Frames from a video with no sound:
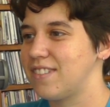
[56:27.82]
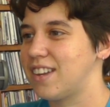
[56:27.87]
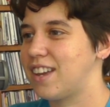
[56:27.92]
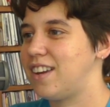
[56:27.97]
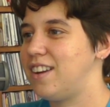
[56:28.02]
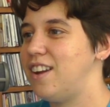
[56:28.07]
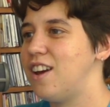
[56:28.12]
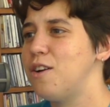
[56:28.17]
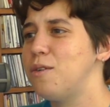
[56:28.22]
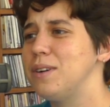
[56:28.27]
I
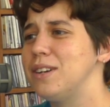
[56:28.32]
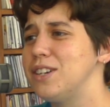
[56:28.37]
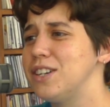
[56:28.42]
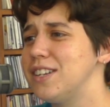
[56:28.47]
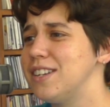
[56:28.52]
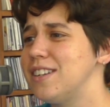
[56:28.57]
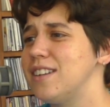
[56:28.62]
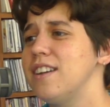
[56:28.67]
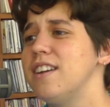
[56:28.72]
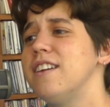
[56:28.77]
know, we're
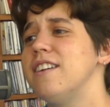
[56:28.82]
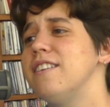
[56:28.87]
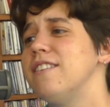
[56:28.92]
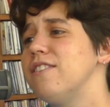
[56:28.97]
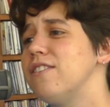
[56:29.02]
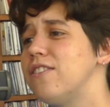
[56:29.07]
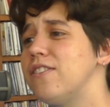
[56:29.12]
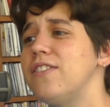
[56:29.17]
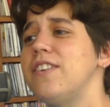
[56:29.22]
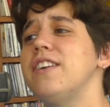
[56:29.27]
just
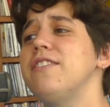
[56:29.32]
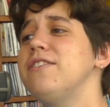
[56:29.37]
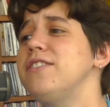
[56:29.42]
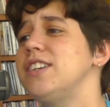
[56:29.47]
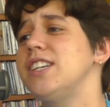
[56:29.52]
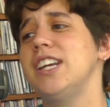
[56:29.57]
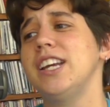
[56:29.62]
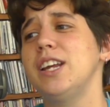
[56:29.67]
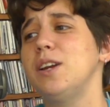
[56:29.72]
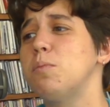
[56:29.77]

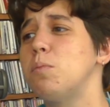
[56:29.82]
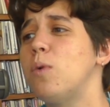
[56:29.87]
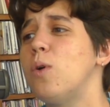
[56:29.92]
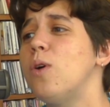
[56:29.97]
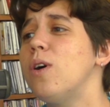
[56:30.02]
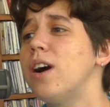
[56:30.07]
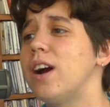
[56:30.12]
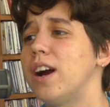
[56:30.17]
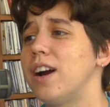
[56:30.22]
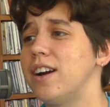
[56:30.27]
15
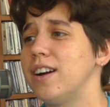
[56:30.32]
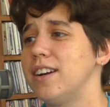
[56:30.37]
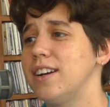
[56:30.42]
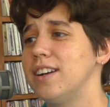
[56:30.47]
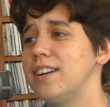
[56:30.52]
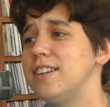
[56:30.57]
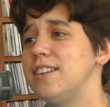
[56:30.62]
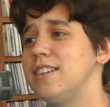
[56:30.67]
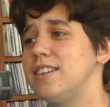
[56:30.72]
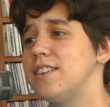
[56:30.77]
more
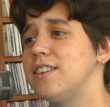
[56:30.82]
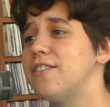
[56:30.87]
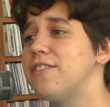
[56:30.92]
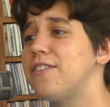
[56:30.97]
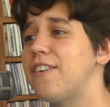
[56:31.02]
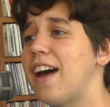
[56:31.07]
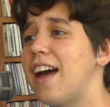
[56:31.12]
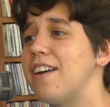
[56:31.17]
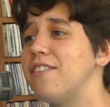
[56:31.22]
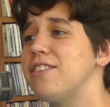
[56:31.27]
to
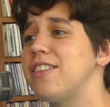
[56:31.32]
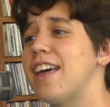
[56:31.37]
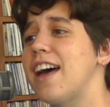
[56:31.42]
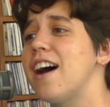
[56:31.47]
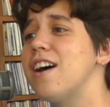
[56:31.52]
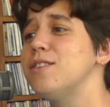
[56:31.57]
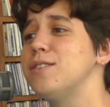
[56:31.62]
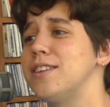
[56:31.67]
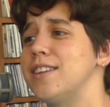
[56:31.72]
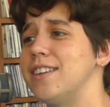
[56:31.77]

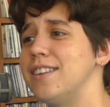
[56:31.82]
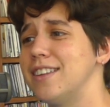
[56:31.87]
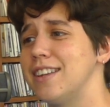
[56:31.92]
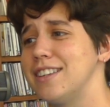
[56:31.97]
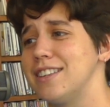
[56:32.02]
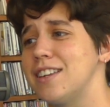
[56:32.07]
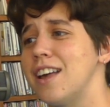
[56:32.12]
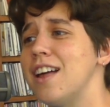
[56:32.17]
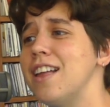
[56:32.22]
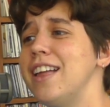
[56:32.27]
5,000.
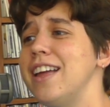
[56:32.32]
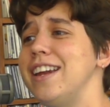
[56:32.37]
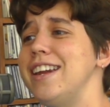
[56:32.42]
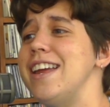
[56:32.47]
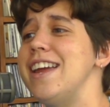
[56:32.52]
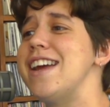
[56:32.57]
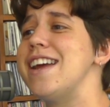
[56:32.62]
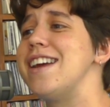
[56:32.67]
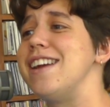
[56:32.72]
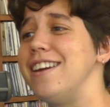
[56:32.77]
That's all I
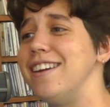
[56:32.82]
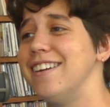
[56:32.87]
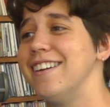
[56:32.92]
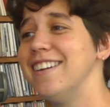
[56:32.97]
need.